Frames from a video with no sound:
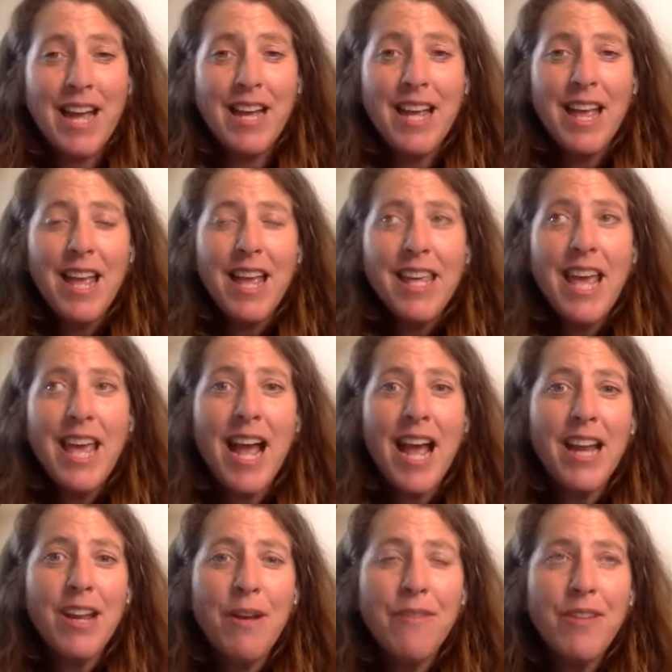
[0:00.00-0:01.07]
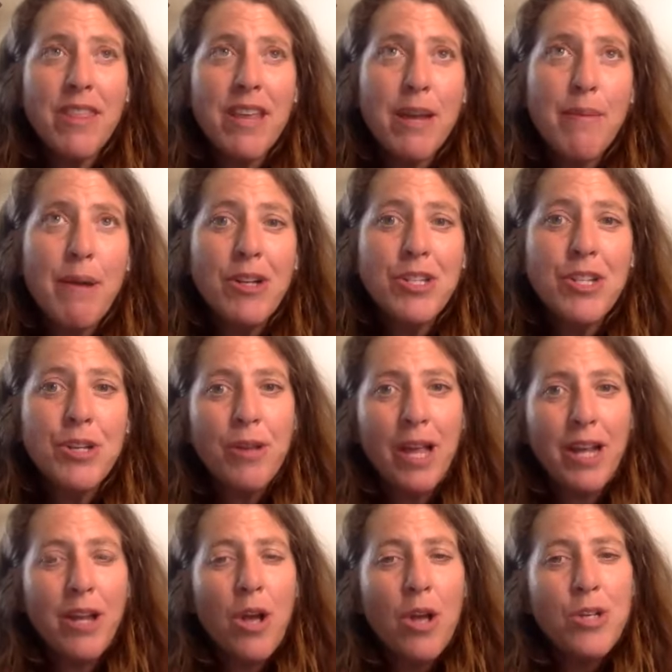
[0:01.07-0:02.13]
Yeah. Yeah. And you have to think about too,
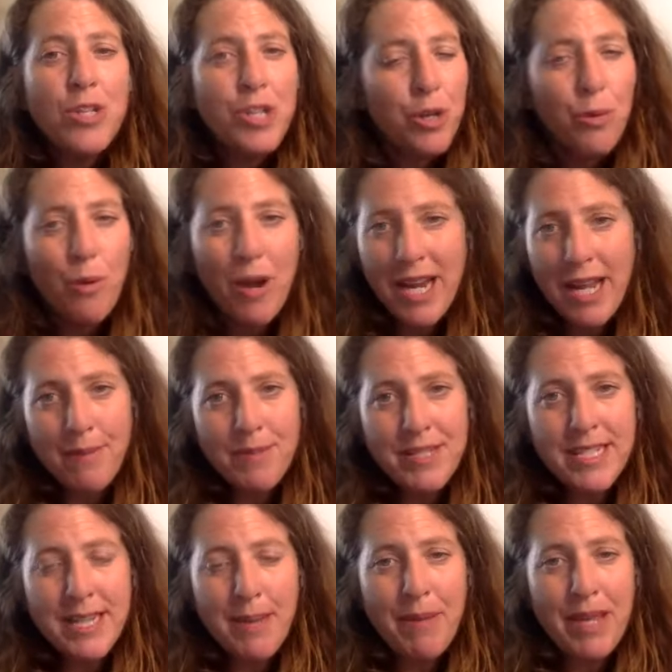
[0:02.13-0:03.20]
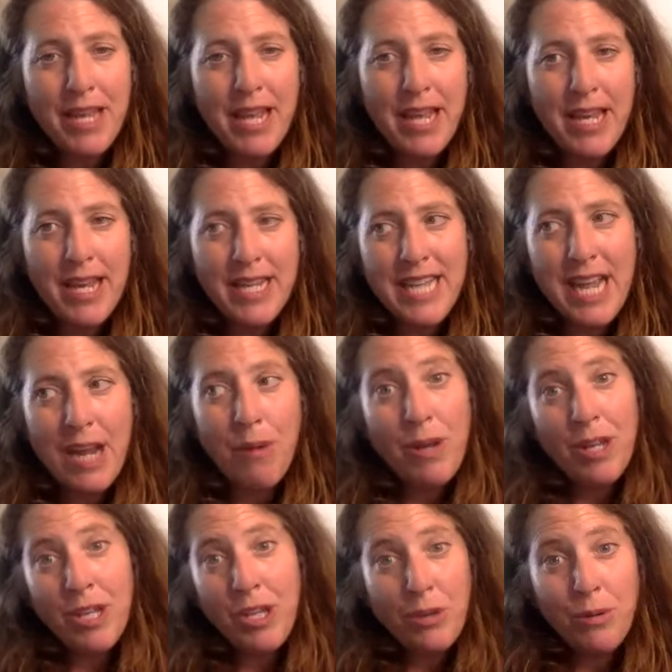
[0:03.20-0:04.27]
like, do you want him stepping in and saying
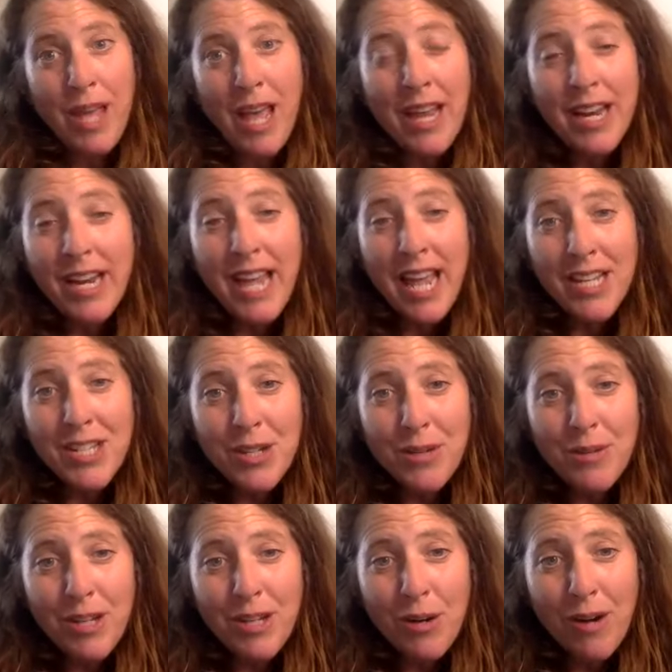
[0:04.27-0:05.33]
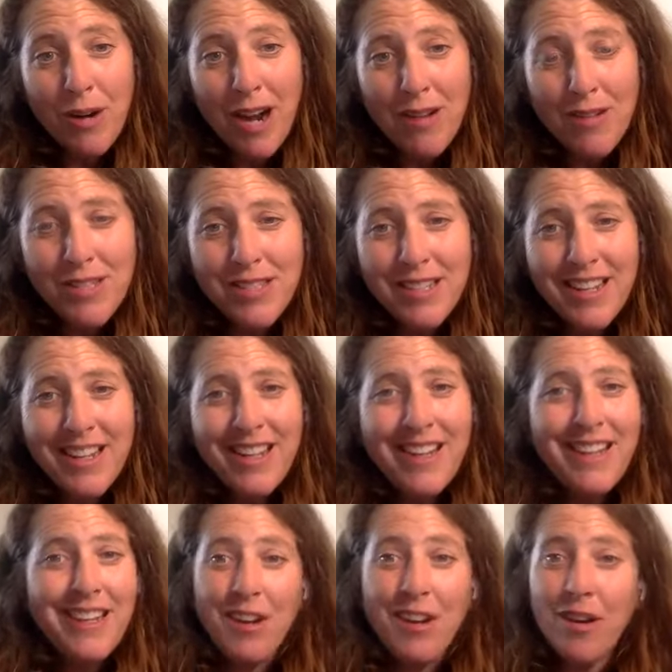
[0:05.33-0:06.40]
what you can and can't do in your house?
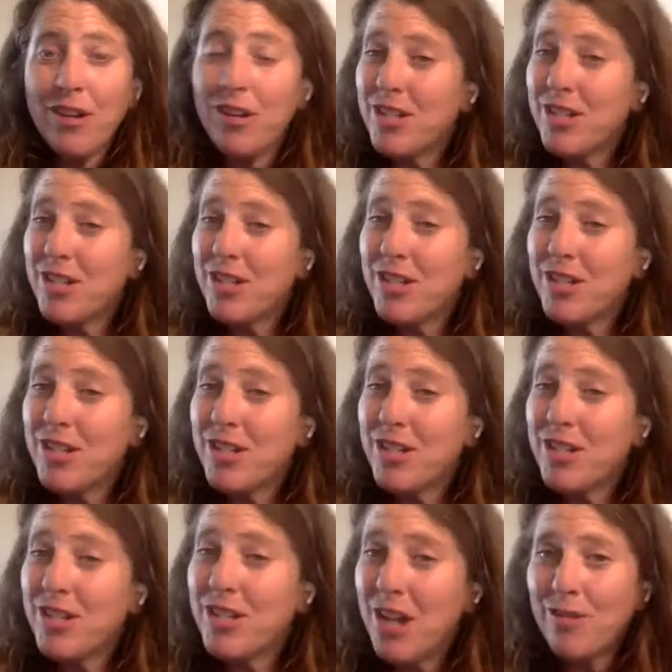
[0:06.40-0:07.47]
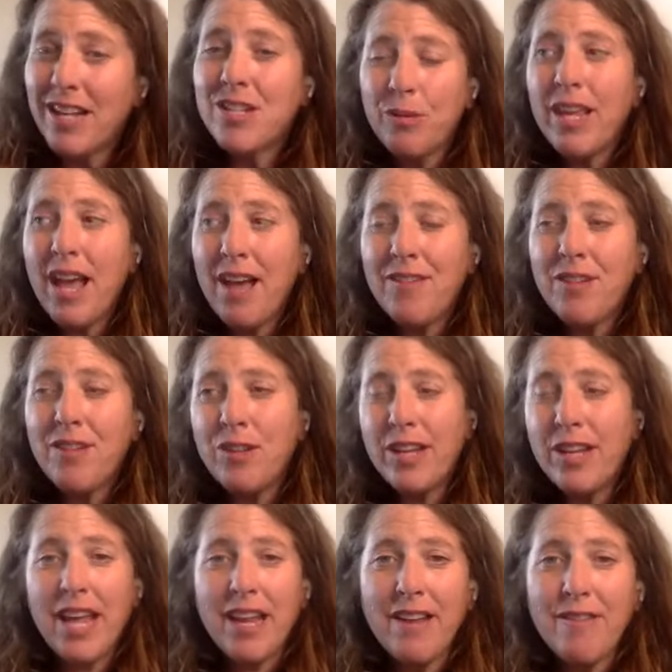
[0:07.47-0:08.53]
You know, you don't. And so you
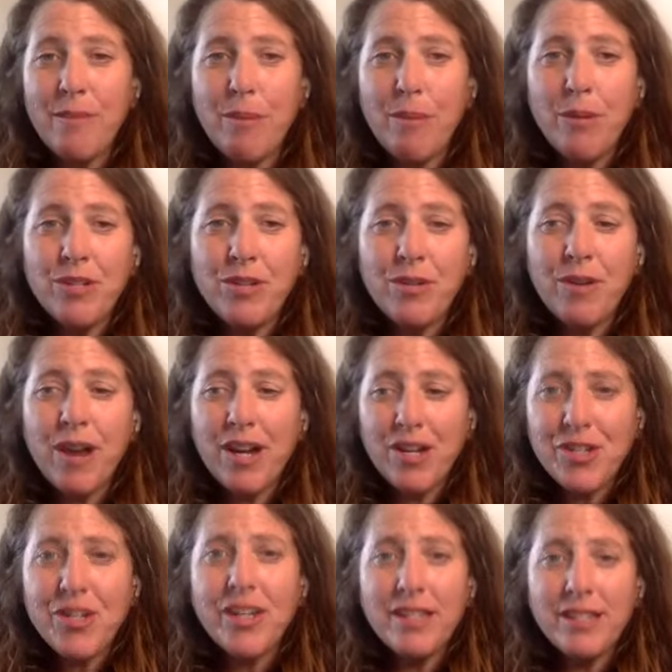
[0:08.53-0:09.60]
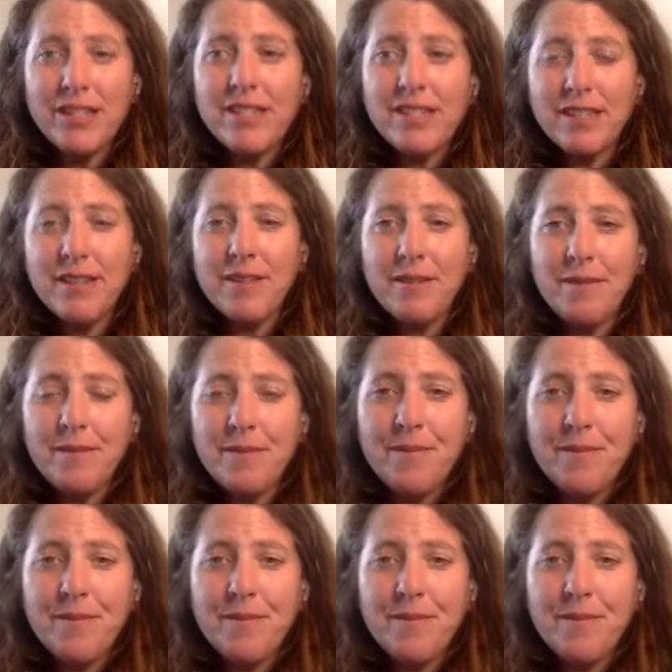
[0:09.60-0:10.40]
really have to look at it from both directions.